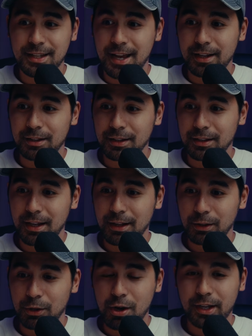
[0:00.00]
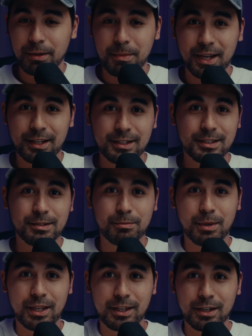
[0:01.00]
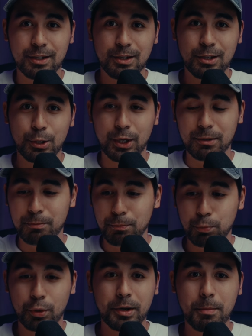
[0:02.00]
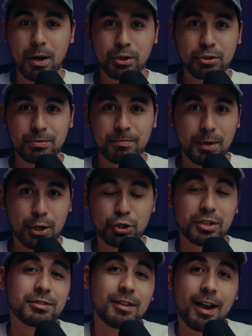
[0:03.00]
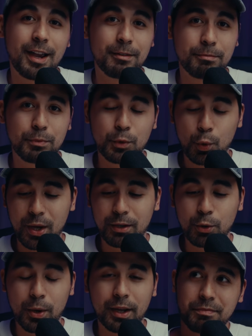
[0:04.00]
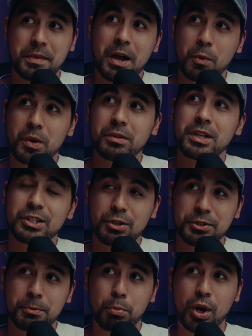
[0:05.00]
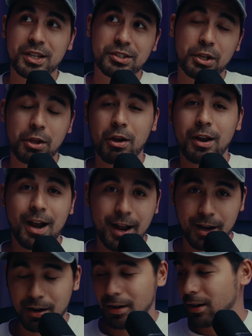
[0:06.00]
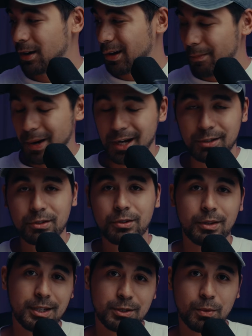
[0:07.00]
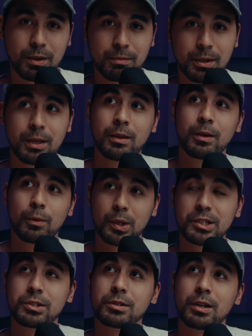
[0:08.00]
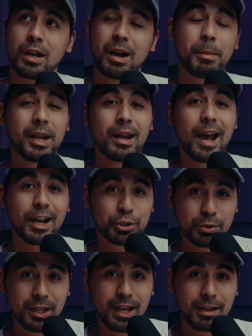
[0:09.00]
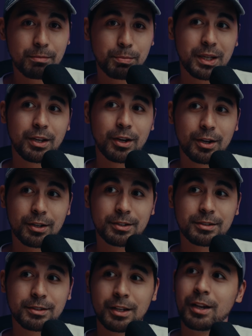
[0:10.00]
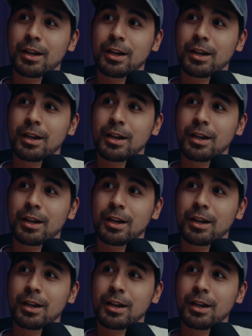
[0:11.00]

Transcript: that locking mechanism, and then you can pretty much adjust the height quite quick. That one is also priced a lot higher compared to this one, which I might actually get because